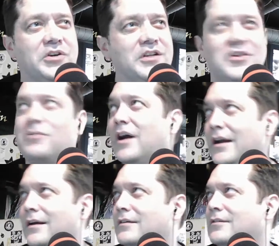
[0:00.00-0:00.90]
in your
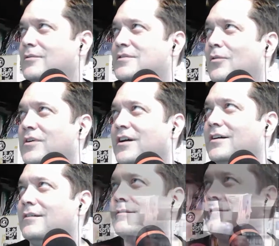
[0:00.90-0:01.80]
eye. I don't know what's going on.